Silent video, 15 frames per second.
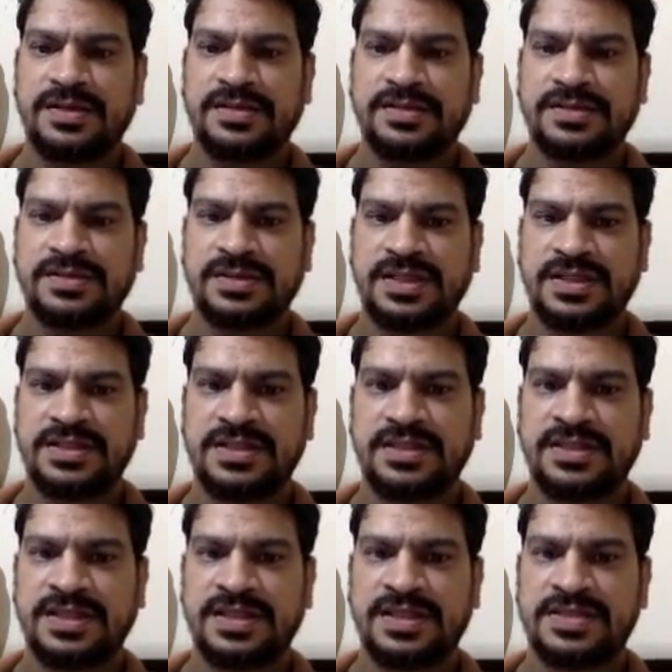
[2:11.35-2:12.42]
that
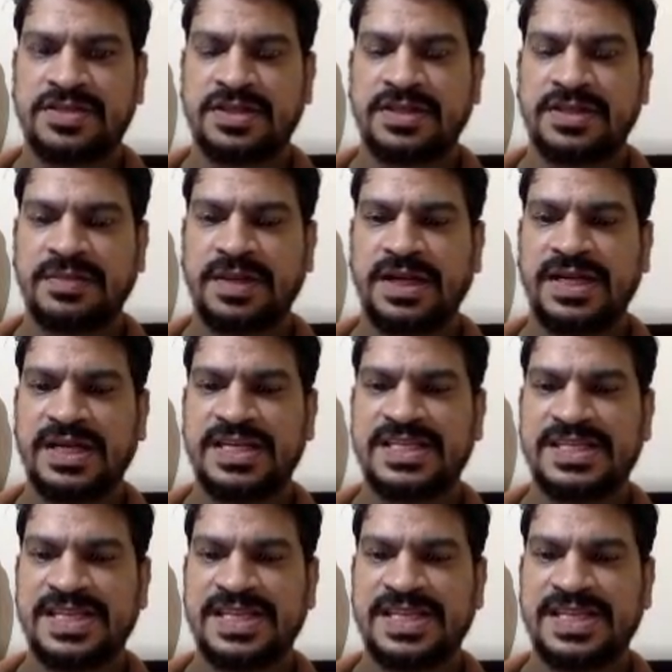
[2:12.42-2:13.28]
is nothing but state